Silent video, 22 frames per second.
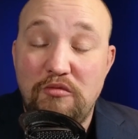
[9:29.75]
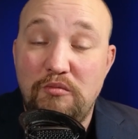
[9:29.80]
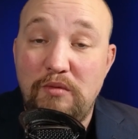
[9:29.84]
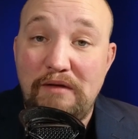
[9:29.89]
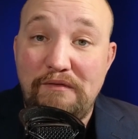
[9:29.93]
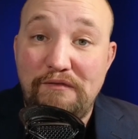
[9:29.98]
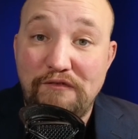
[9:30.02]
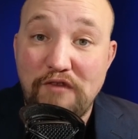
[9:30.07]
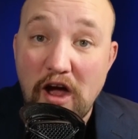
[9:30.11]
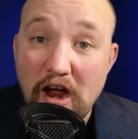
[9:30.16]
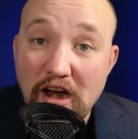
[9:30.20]
We
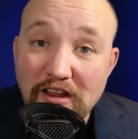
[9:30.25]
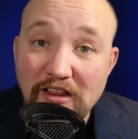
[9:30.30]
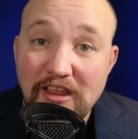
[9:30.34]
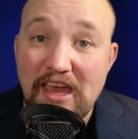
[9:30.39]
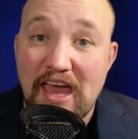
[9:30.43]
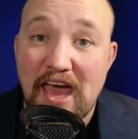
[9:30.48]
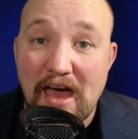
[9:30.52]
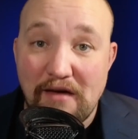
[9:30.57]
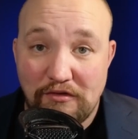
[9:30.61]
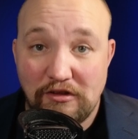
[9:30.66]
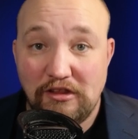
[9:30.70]
finally
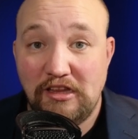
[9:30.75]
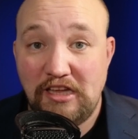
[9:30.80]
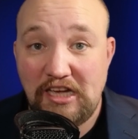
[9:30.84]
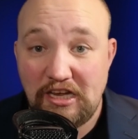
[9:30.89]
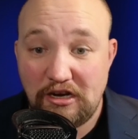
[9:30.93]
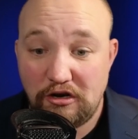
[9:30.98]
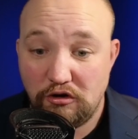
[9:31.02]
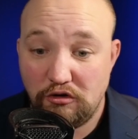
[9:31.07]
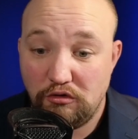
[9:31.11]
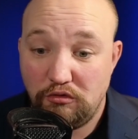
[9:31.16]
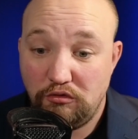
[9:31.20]
have a
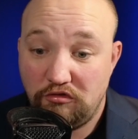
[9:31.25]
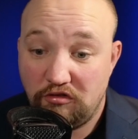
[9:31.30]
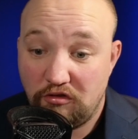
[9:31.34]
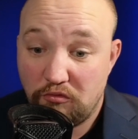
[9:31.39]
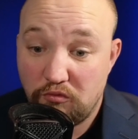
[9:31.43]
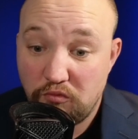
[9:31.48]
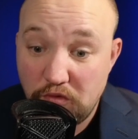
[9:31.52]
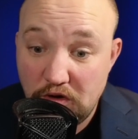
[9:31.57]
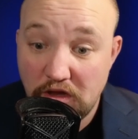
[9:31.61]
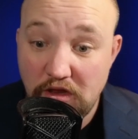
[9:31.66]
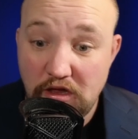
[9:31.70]
leader who's a
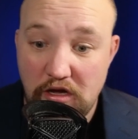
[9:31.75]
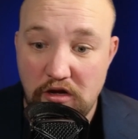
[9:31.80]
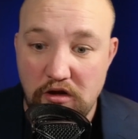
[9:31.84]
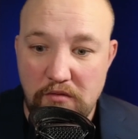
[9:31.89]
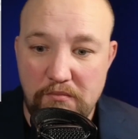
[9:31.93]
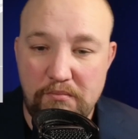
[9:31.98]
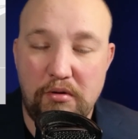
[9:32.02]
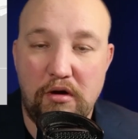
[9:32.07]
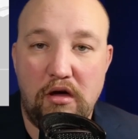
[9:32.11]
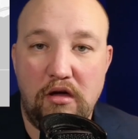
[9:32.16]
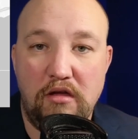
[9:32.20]
really
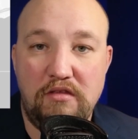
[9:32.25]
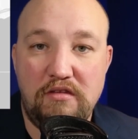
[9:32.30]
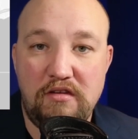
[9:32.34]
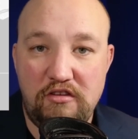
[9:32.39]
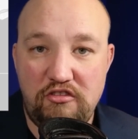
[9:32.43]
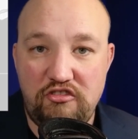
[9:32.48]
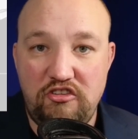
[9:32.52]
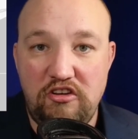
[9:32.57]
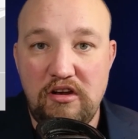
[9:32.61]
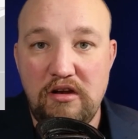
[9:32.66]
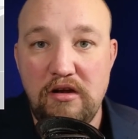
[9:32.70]
good
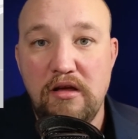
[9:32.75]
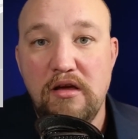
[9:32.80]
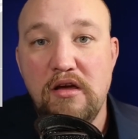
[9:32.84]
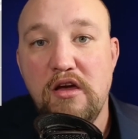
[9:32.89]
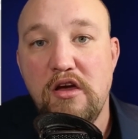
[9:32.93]
politician